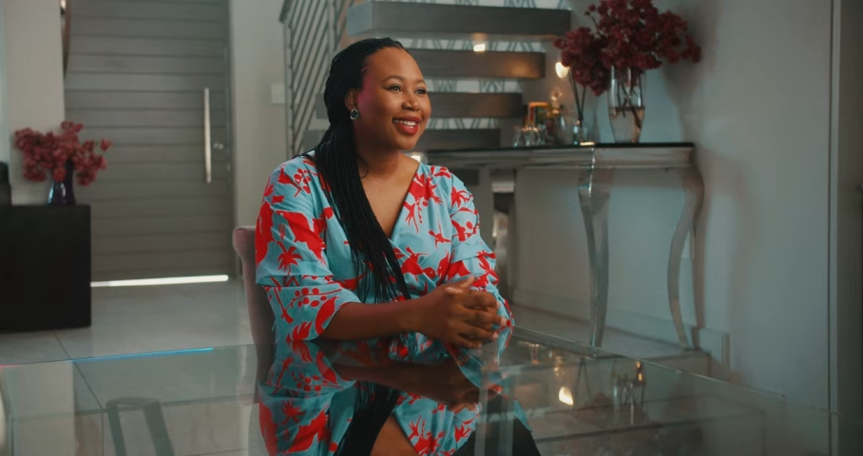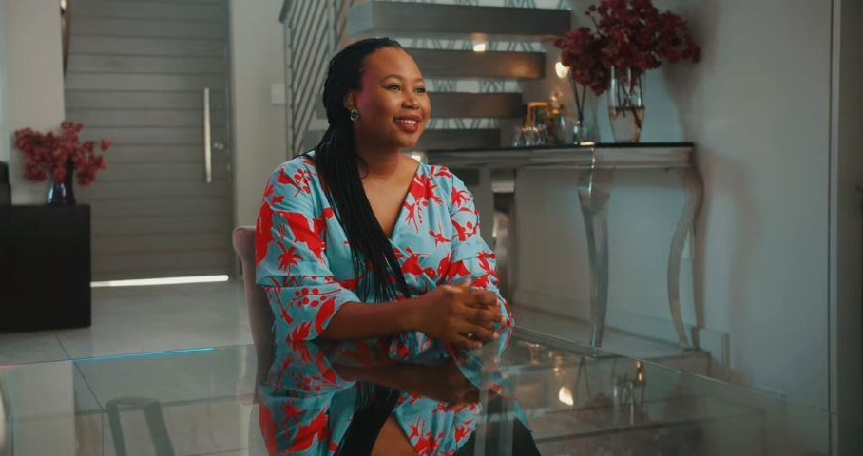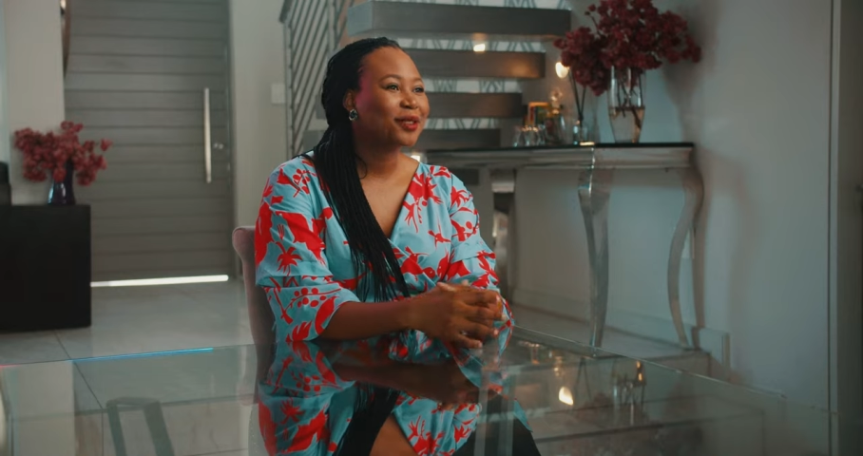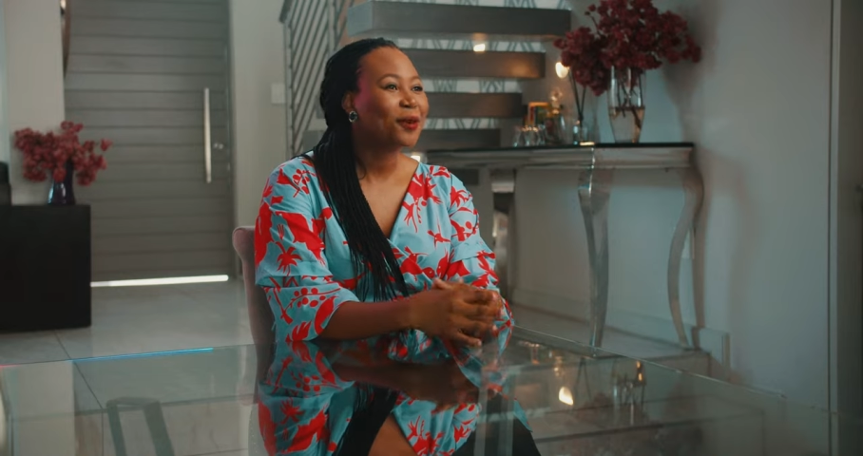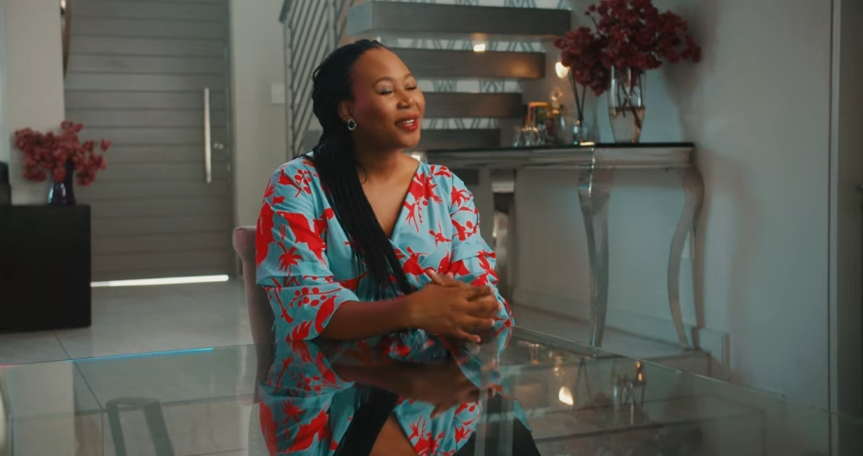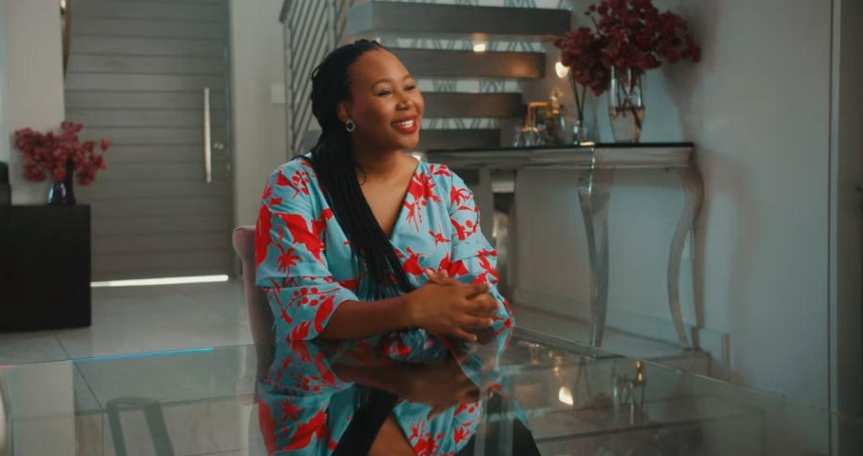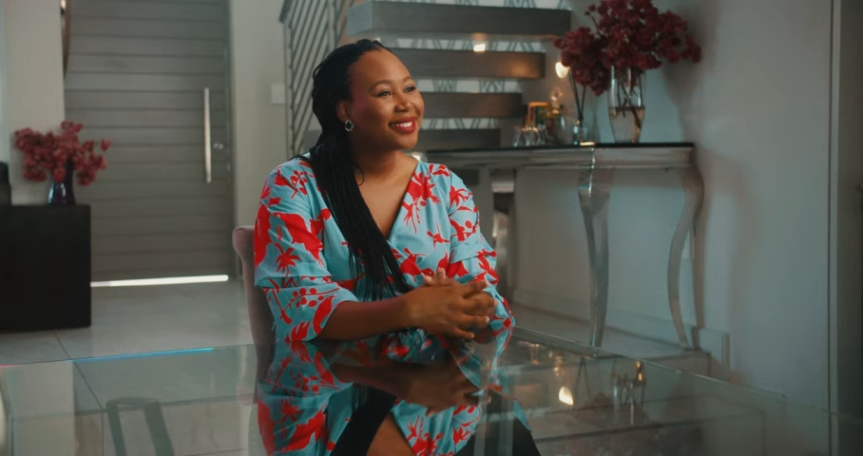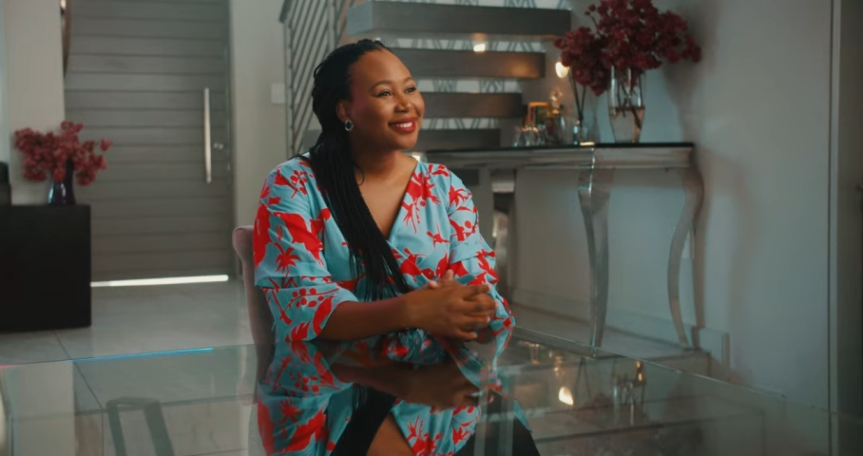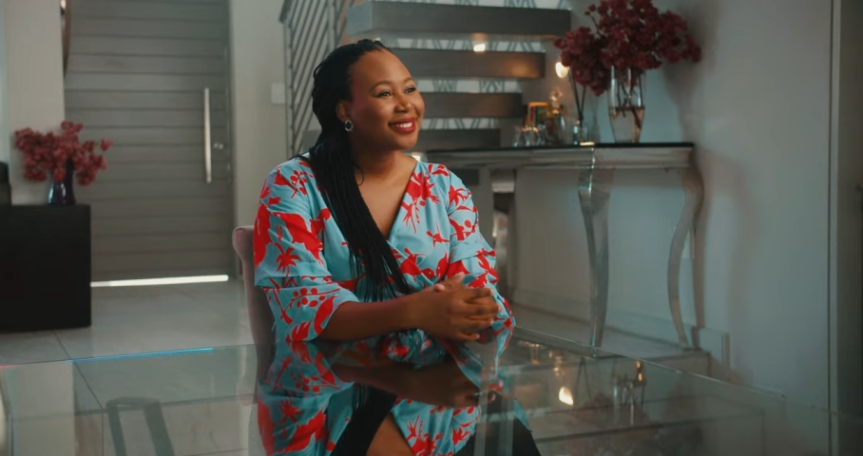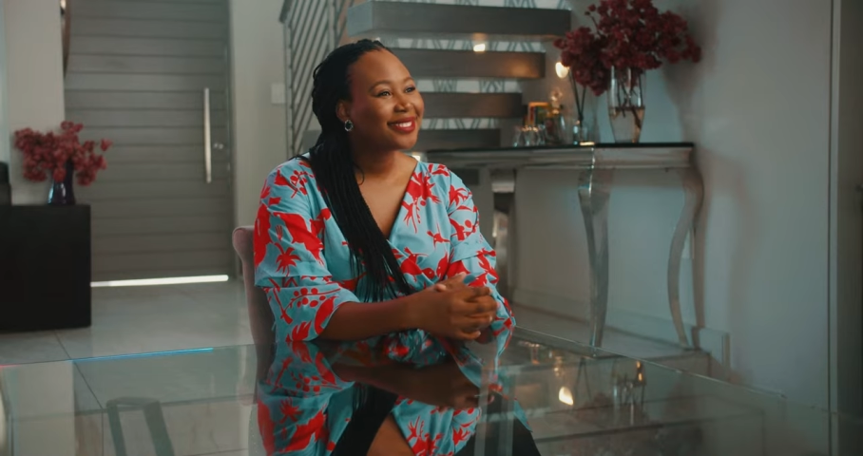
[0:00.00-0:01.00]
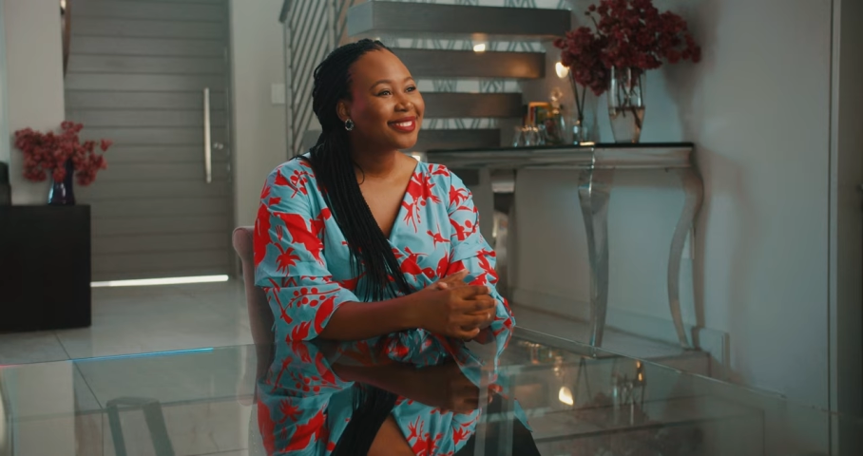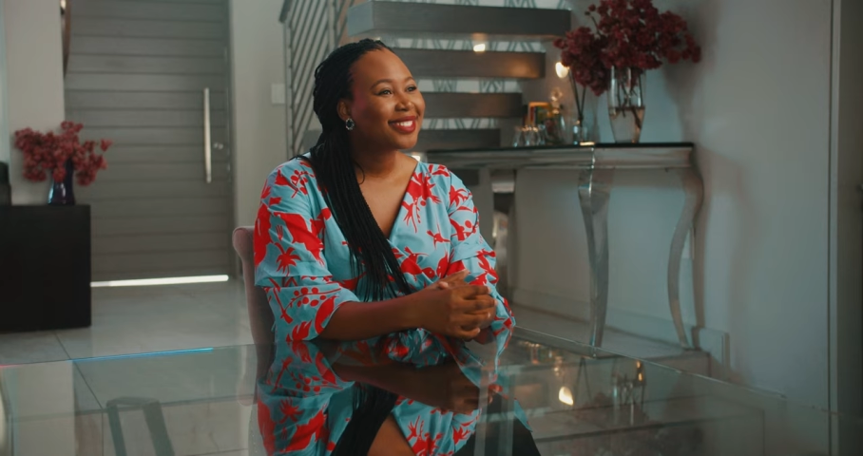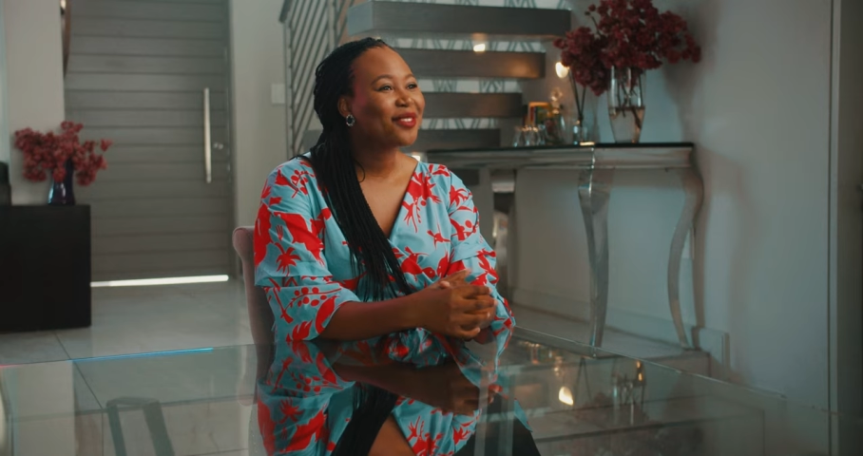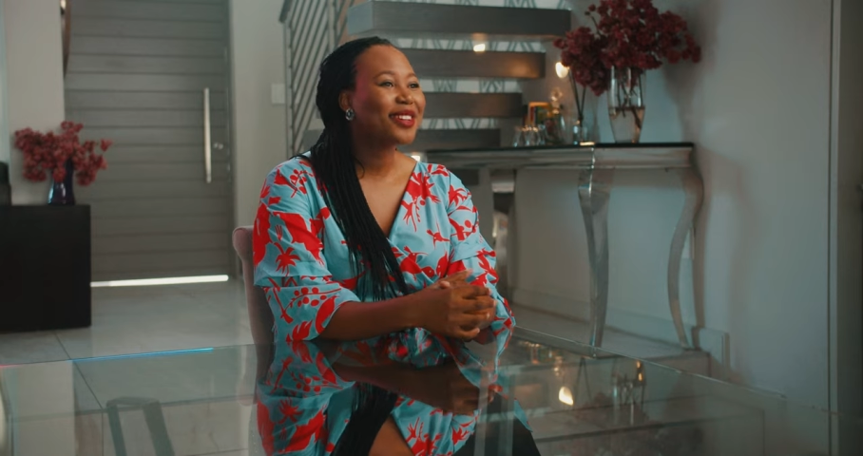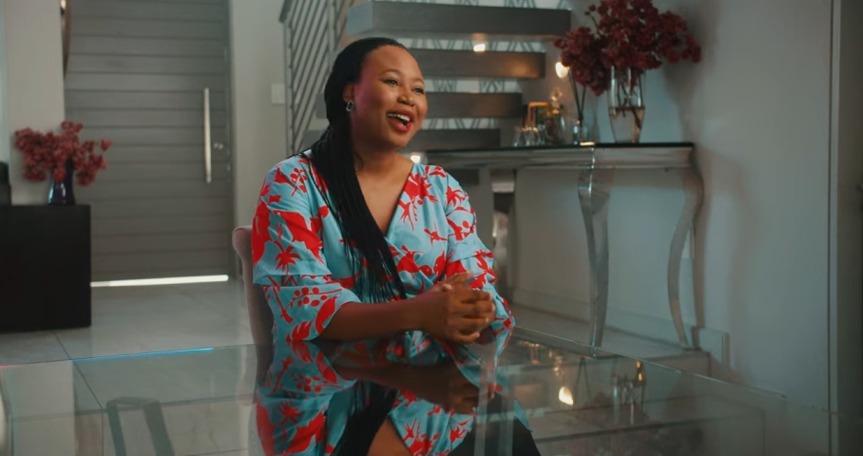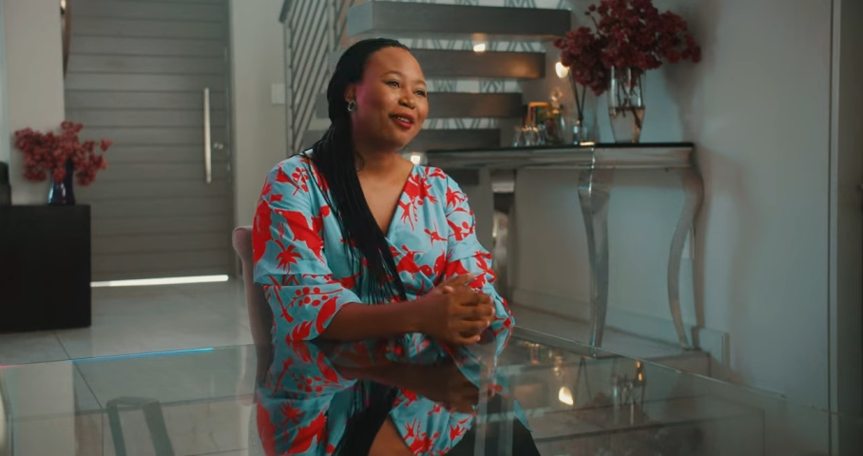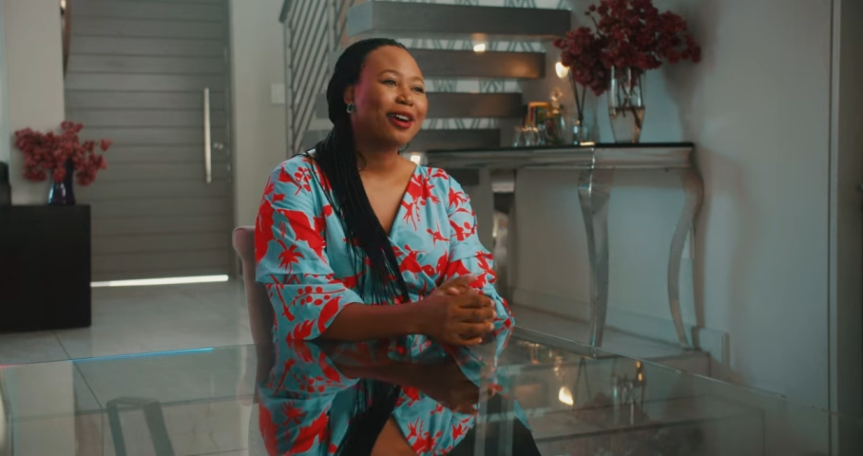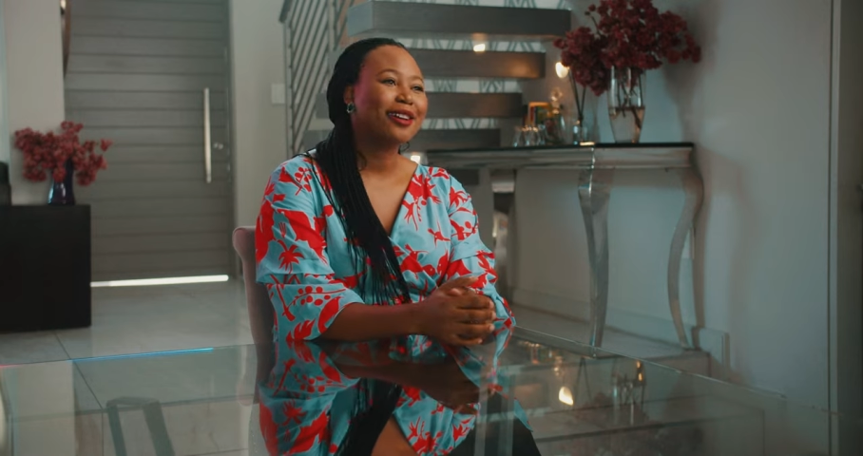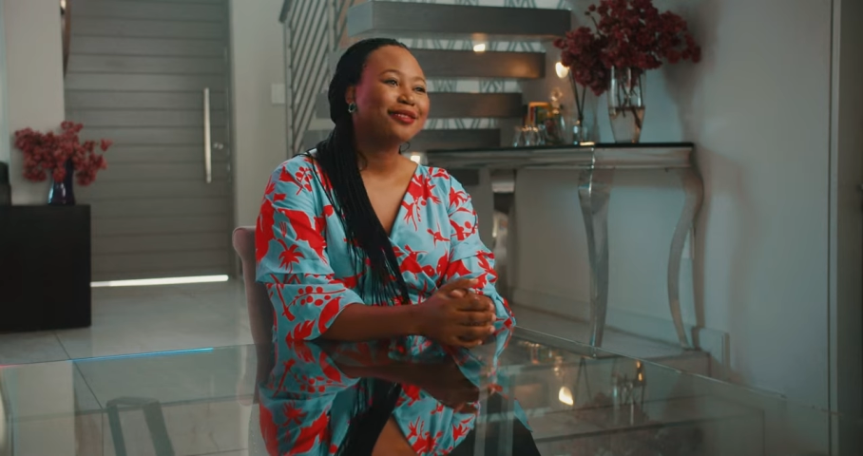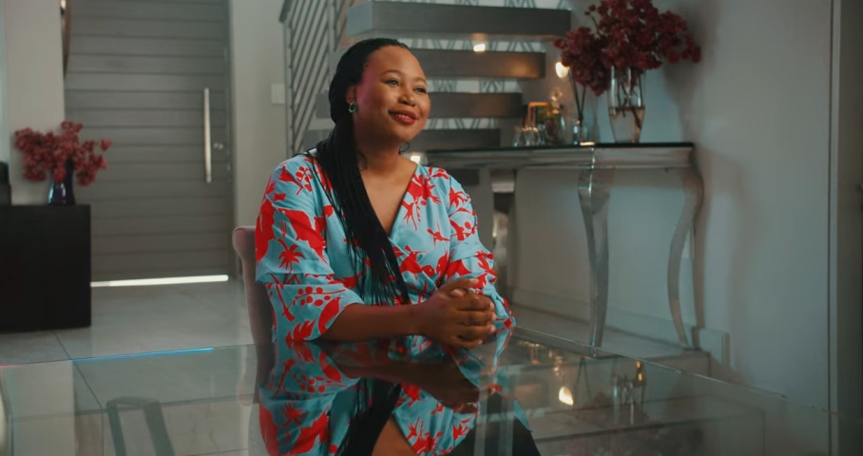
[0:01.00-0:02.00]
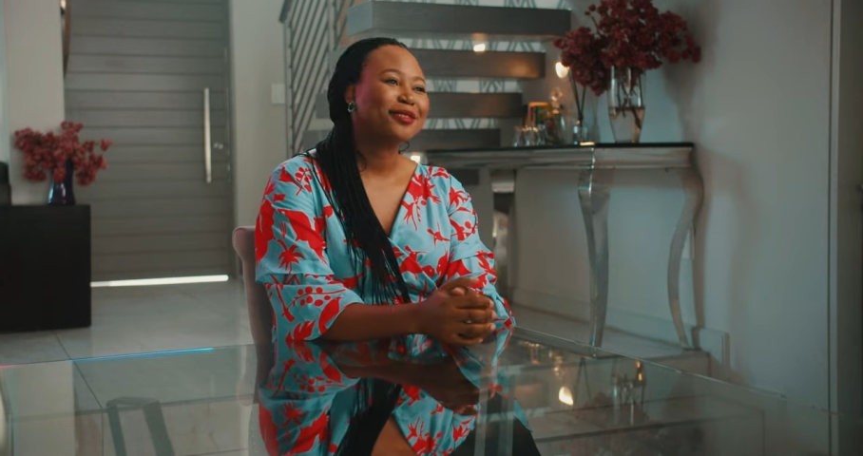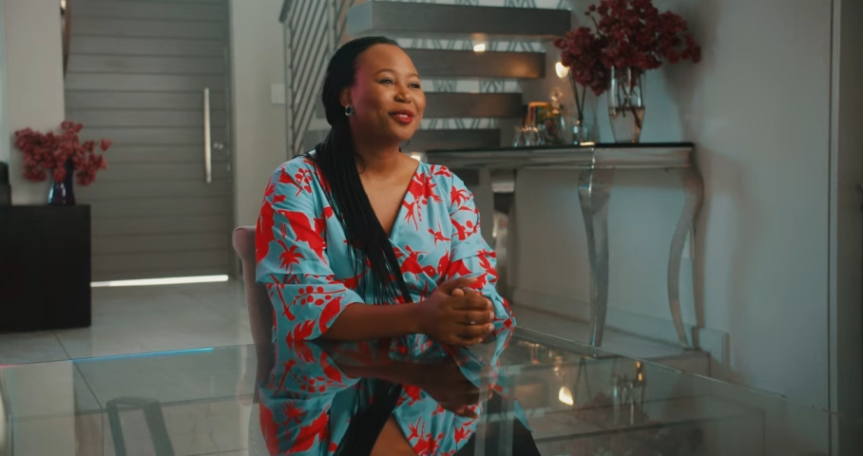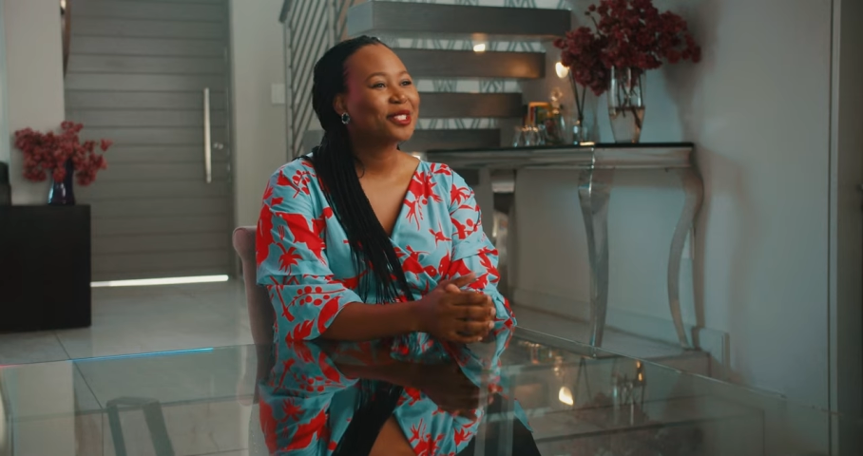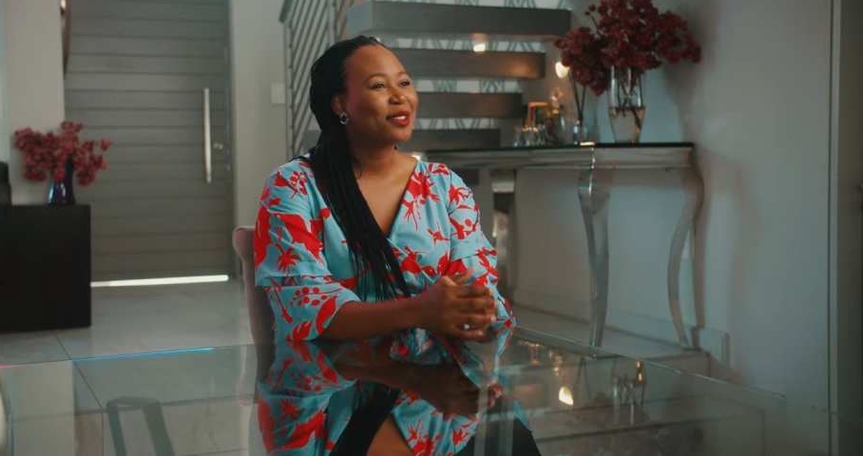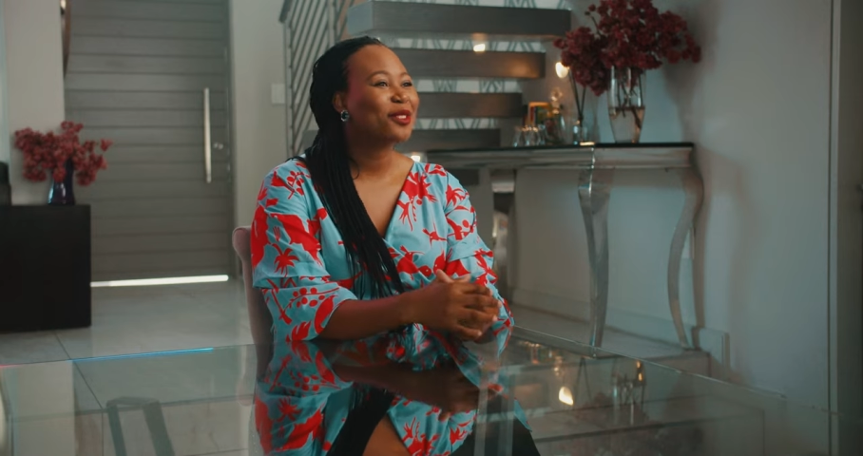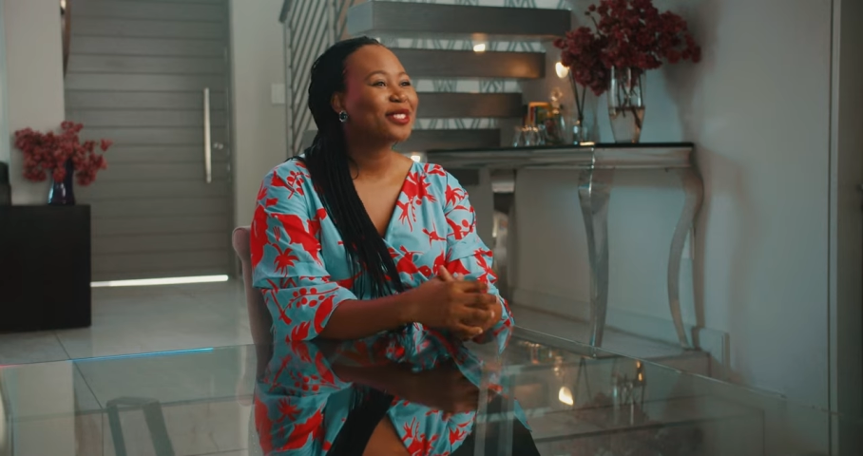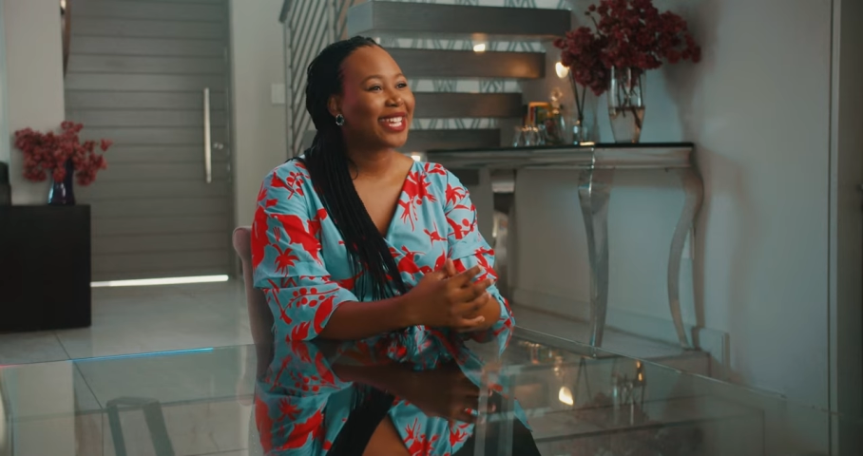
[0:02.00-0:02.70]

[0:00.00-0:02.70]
and calling every hour for several